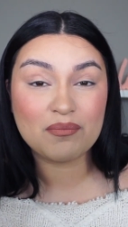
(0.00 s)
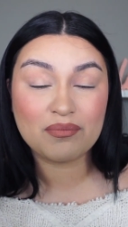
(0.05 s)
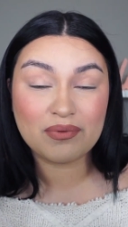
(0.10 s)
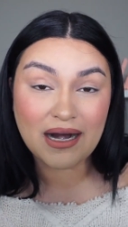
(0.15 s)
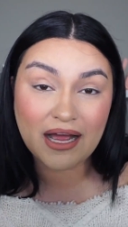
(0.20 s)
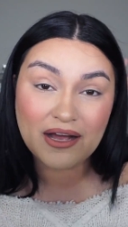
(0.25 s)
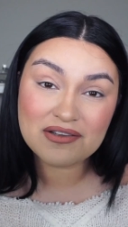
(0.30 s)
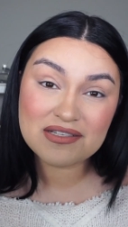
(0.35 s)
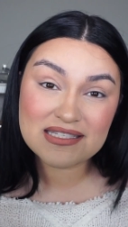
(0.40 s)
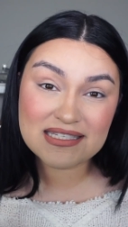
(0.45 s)

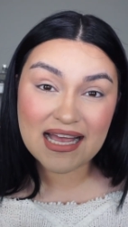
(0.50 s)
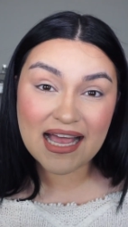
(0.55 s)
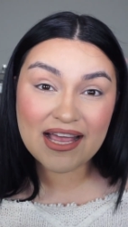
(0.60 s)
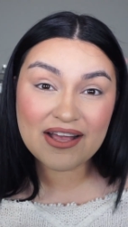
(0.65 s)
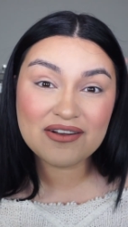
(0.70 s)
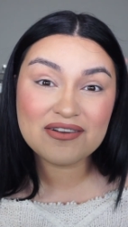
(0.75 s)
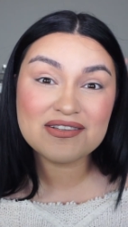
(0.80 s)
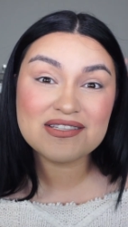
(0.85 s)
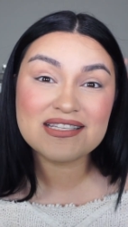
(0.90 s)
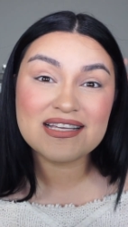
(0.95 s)
brow
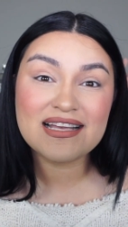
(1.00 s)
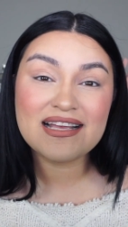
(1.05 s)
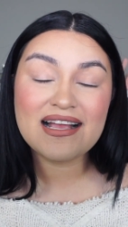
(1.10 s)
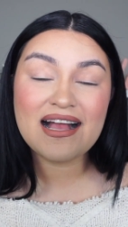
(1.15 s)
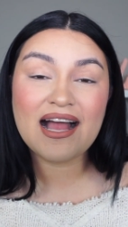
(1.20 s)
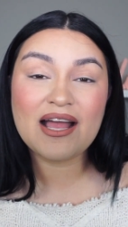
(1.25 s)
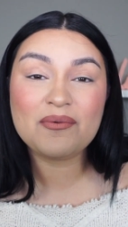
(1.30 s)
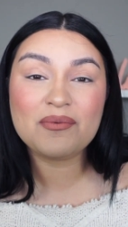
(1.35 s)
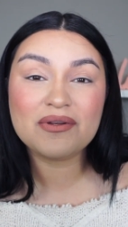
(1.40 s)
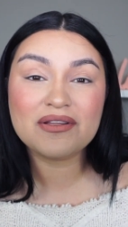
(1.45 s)
styles.
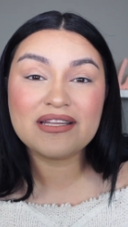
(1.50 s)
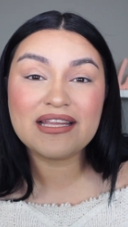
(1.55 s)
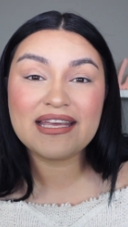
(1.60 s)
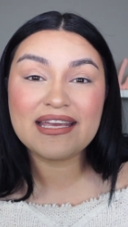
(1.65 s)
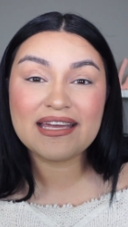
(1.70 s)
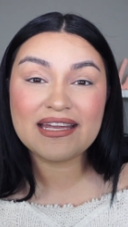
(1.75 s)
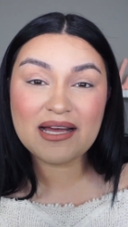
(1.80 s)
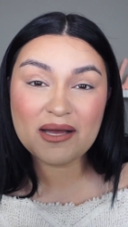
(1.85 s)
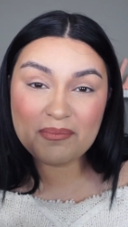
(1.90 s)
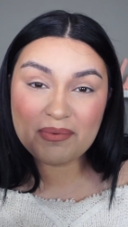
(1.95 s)
I will
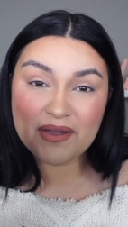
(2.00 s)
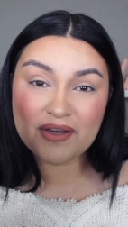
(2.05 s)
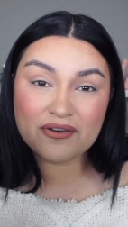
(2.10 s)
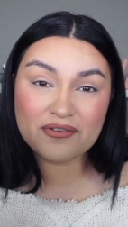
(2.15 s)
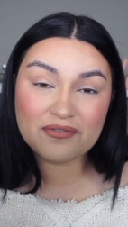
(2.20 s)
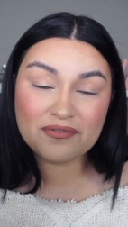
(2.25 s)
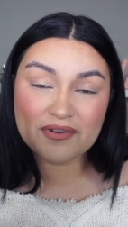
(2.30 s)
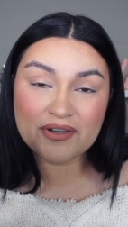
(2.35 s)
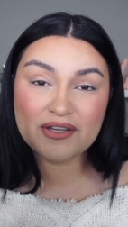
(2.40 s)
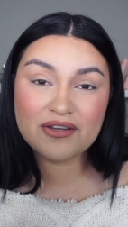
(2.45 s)
link it up
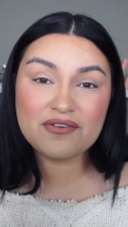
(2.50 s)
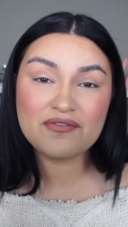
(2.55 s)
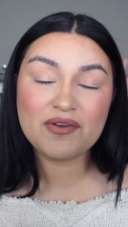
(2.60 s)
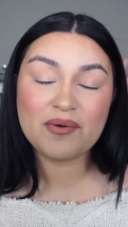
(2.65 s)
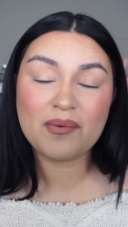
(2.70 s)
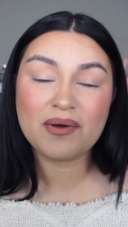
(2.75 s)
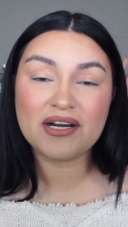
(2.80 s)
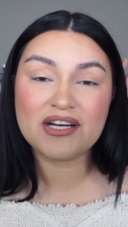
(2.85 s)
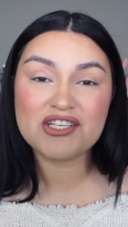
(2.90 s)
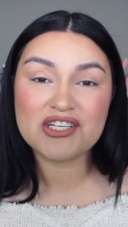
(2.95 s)
here for you if
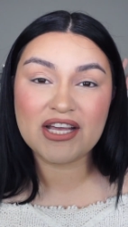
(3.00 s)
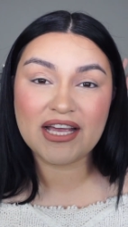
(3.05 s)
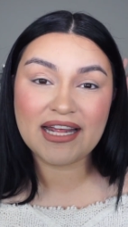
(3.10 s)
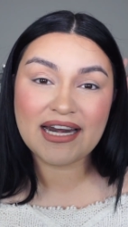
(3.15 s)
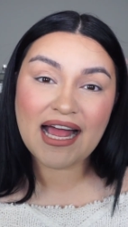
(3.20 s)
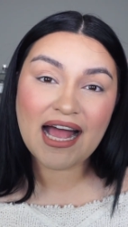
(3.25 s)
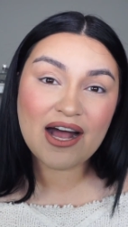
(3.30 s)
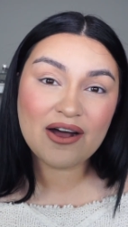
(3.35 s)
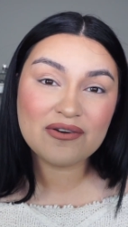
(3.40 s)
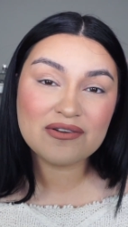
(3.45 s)
you want to check
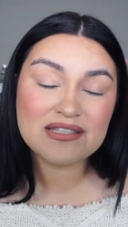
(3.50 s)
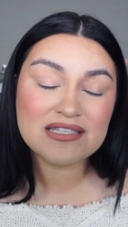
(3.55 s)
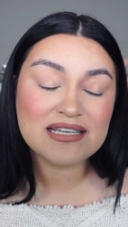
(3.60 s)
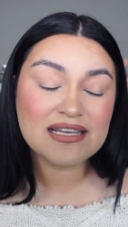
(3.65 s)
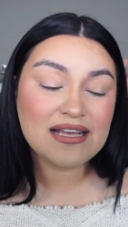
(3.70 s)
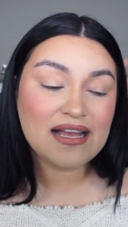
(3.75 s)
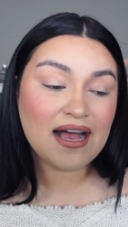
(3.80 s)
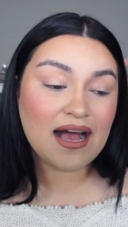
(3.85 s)
it out,